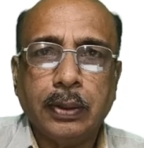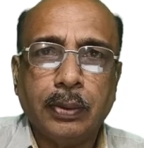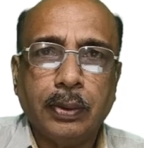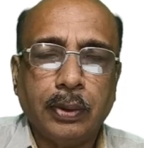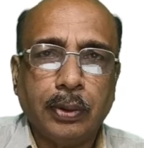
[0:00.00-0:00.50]

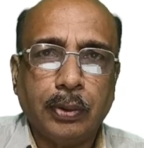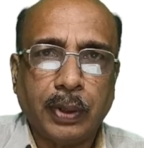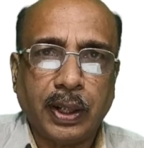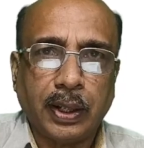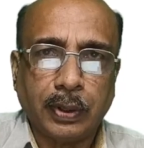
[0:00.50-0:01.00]
you might
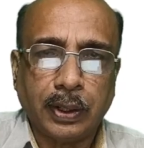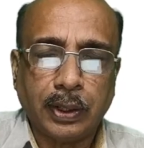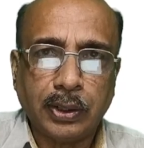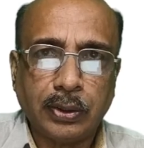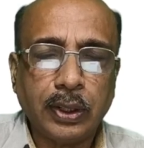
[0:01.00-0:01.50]
have
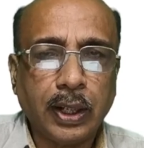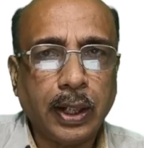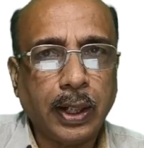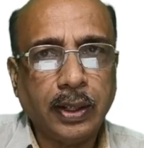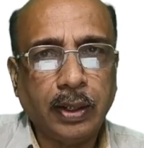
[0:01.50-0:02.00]
understood.
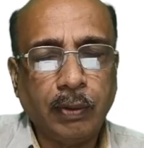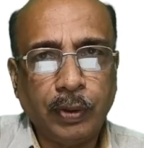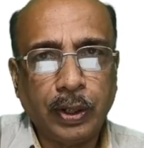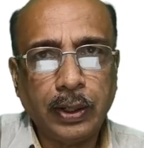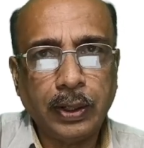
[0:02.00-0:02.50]
Any
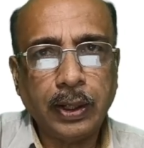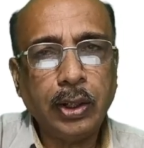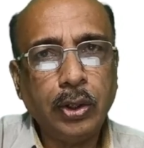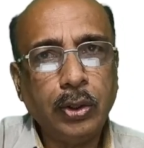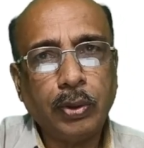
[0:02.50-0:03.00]
difficulty,
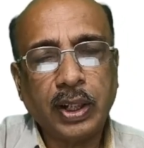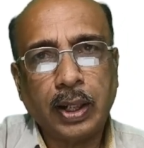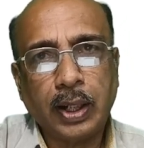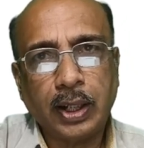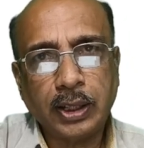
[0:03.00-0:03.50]
you can
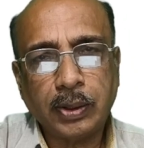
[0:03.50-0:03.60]
ask me